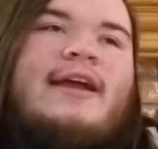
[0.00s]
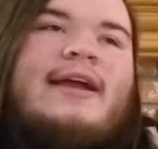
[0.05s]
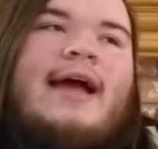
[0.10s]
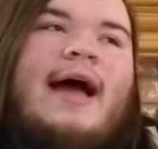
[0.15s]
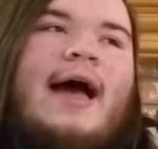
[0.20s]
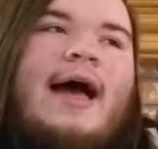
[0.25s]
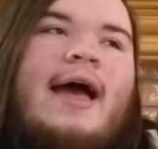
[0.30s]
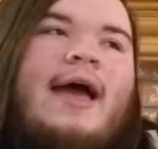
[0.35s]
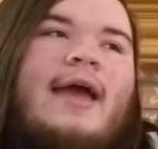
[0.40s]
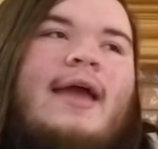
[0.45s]

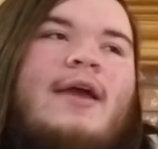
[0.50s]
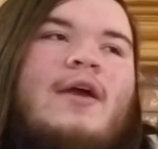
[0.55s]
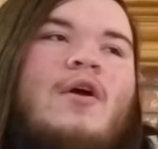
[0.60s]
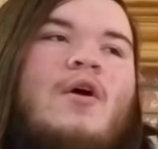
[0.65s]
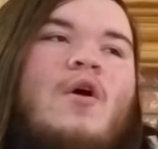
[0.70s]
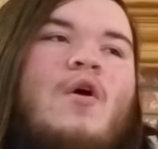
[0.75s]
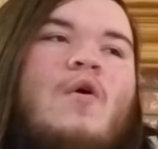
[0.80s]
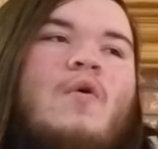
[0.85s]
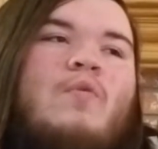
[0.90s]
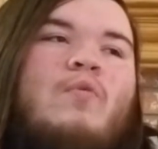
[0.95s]
guy
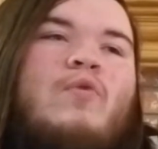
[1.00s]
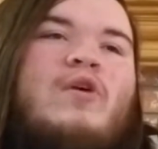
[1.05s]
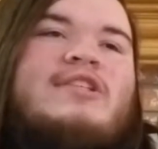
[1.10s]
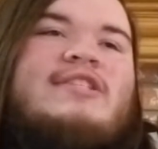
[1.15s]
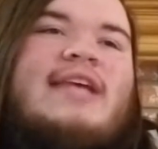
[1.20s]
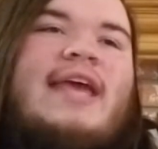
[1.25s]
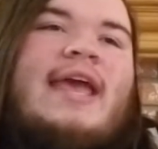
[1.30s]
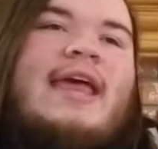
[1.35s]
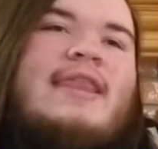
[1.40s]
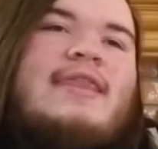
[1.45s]

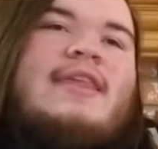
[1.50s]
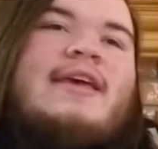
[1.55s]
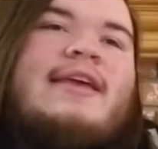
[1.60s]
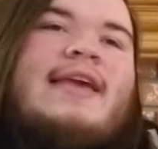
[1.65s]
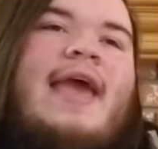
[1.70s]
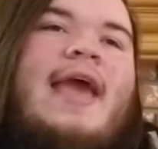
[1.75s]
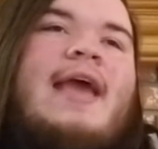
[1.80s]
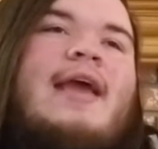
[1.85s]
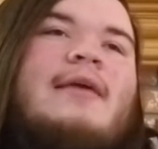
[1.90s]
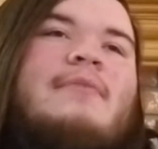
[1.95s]
was in the
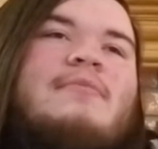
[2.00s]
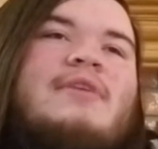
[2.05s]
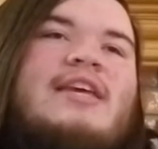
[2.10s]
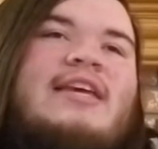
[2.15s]
game.